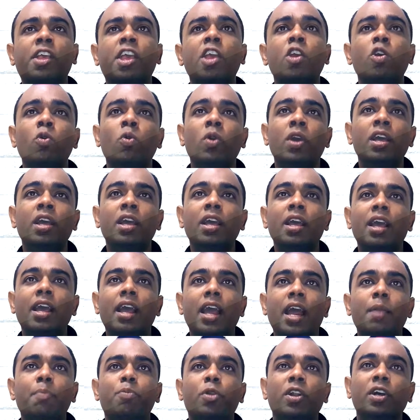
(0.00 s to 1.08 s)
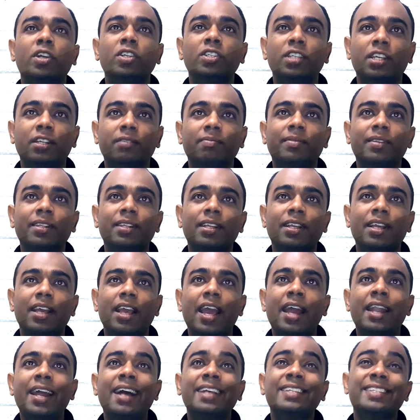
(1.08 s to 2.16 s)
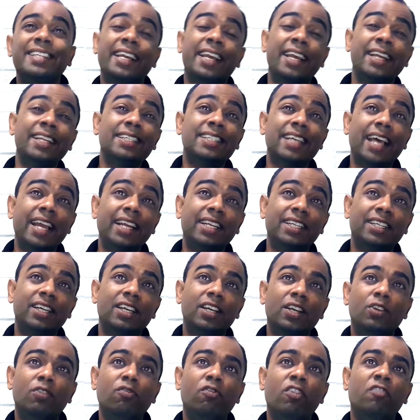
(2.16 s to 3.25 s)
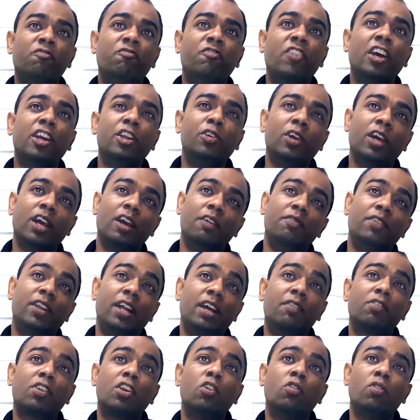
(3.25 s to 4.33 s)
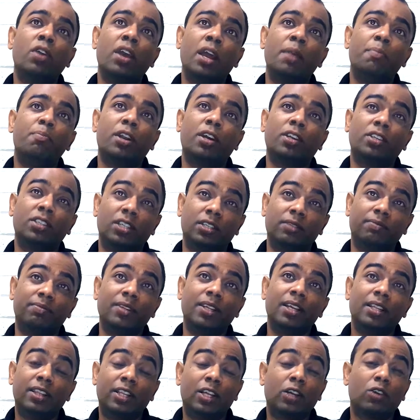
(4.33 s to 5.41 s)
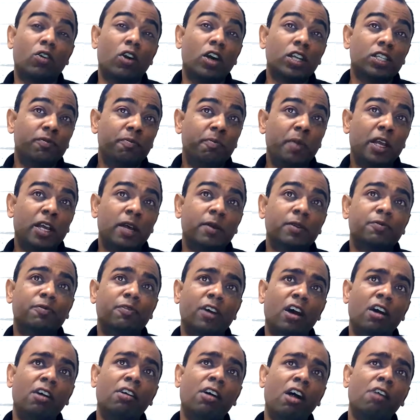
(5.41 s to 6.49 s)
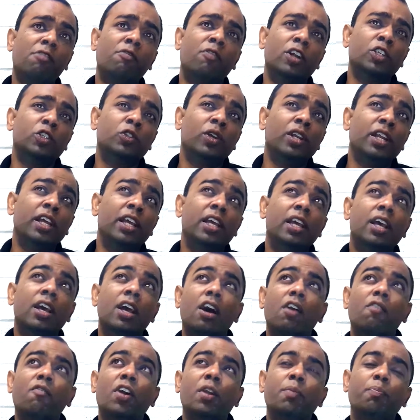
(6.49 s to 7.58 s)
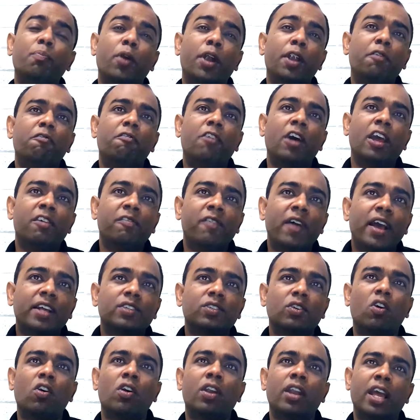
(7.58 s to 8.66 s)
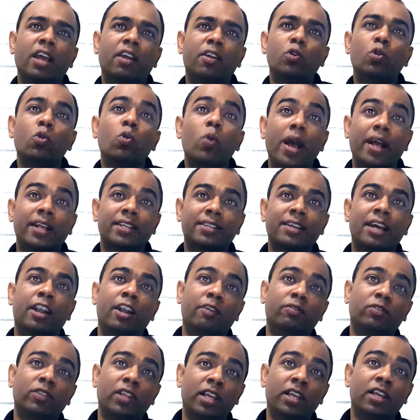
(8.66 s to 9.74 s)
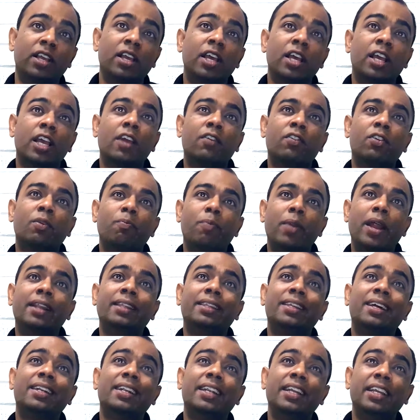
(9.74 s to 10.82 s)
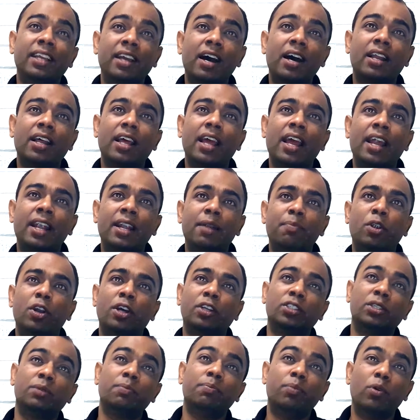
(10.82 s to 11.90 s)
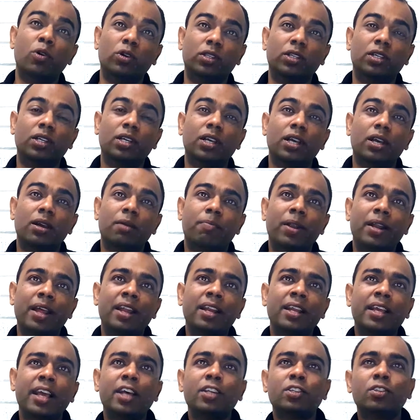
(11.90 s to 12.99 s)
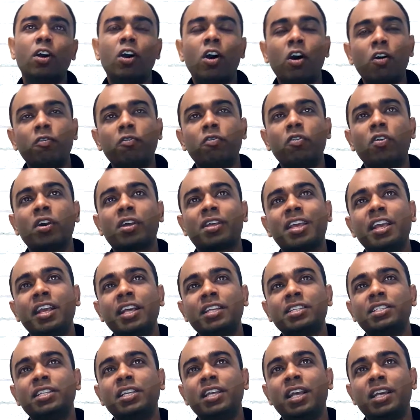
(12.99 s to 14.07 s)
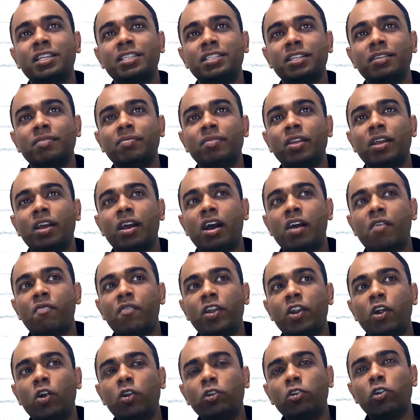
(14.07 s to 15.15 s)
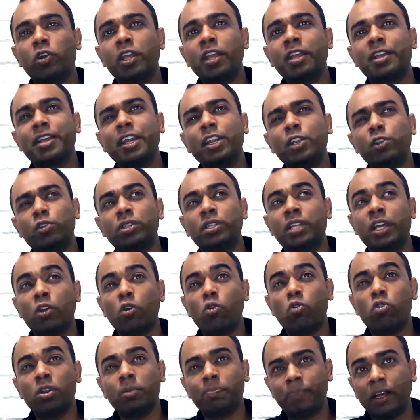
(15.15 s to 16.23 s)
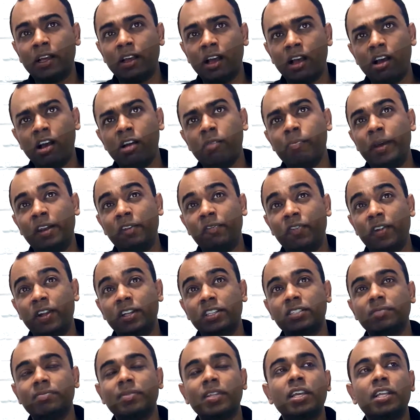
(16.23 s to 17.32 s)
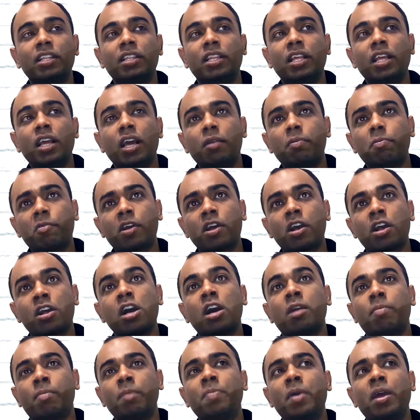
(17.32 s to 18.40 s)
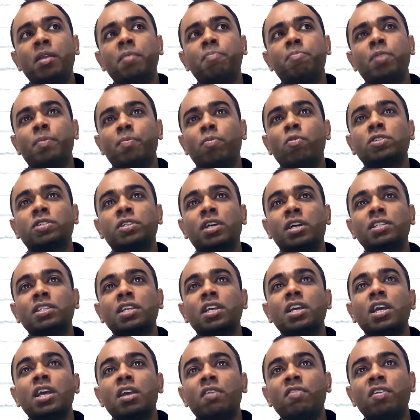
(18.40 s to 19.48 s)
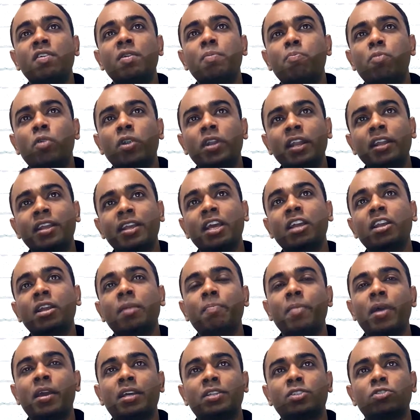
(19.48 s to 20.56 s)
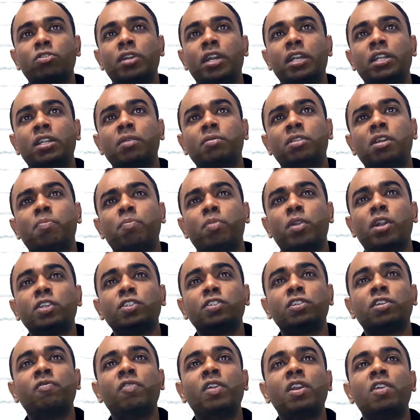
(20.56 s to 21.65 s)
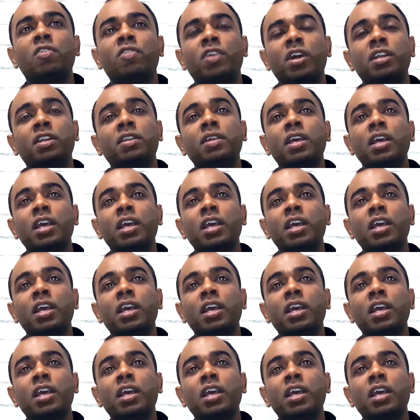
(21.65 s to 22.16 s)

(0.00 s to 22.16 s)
QA and production and a second site where you have dev QA and production. The cost becomes virtually 1.5x or like 2x kind of thing if you plan the DR and production both. But in case of uh, ESDS, uh, without looking into their own uh, benefits, they have come up and proposed us we will put in in a manner so that the, the, production will run